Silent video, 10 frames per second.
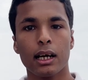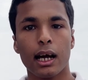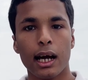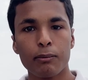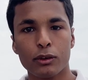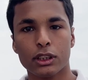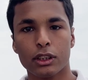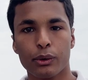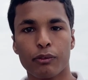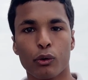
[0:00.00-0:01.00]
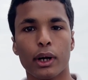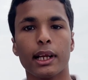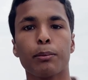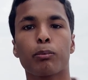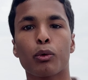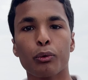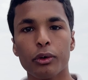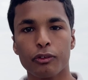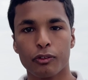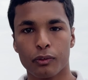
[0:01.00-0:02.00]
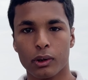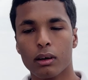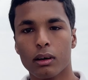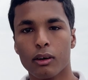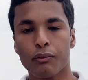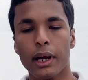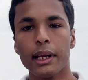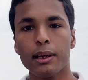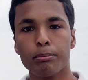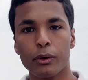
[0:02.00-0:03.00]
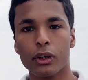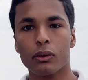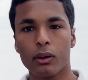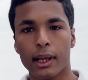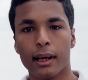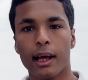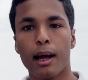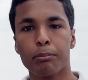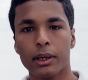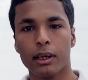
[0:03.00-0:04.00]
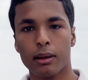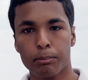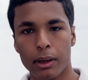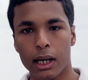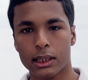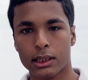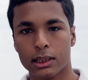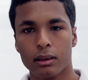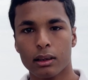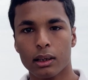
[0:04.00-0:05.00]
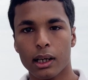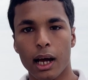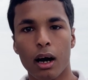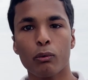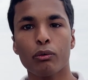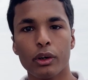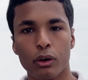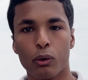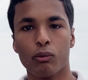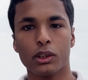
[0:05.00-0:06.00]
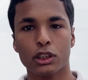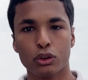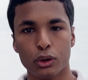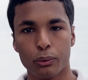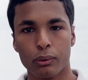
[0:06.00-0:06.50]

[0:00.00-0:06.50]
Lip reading: adversary for any proof of any miracle that happened in the past. And how do we know if it's true?